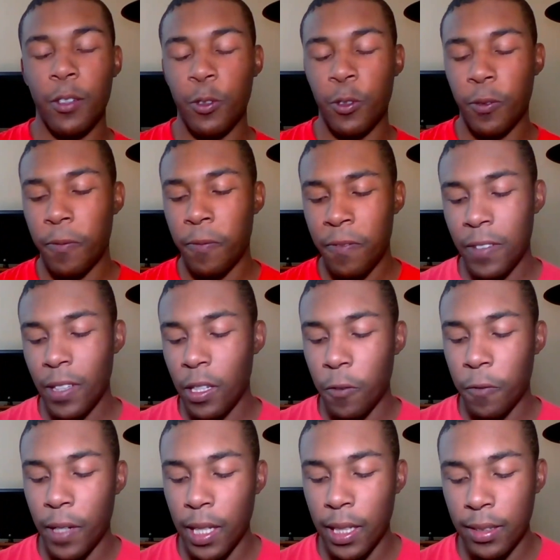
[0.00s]
And it was a
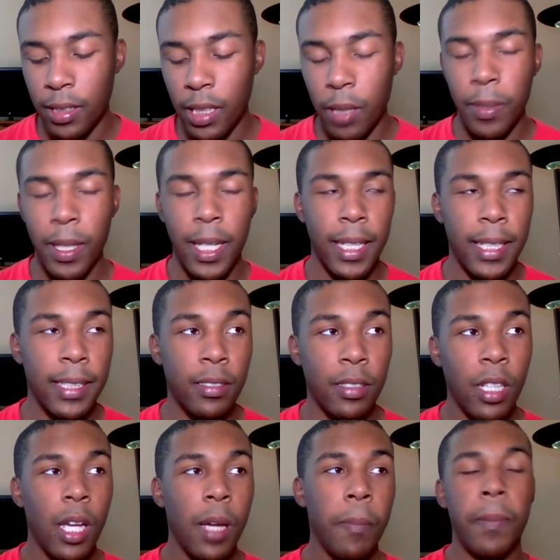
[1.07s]
little funny scene
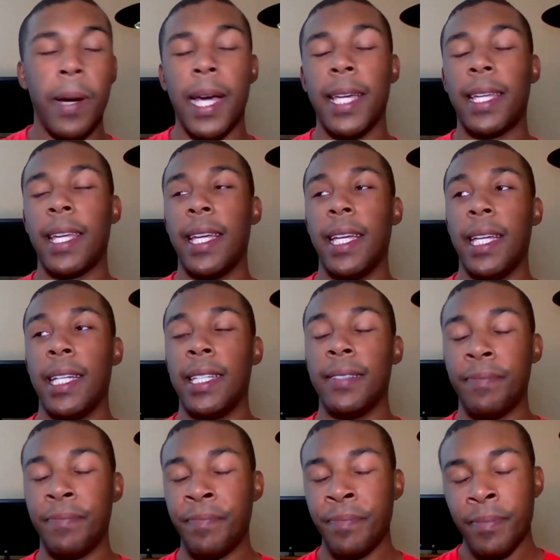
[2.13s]
because Mike
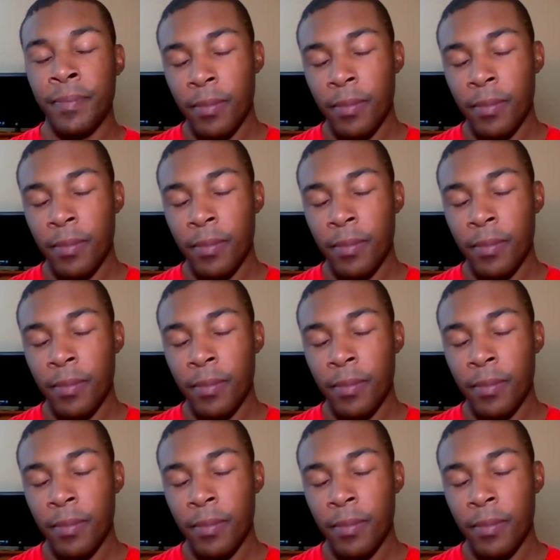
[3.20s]
and